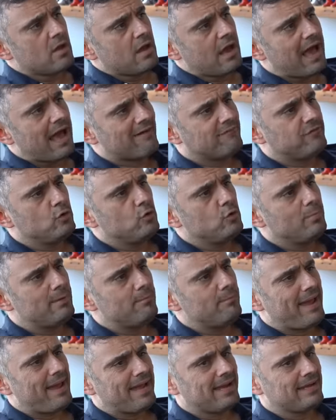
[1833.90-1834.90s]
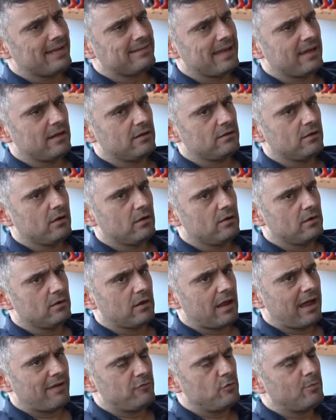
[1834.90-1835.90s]
Have you been paying attention?
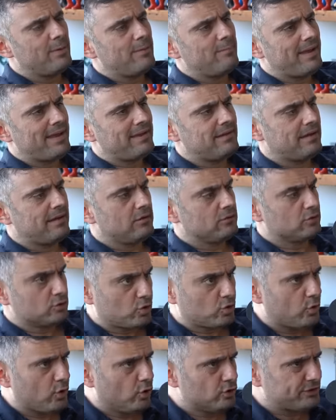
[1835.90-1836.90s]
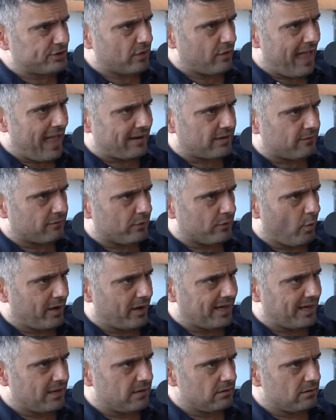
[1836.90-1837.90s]
Have you been paying? It? So you're still actively running it?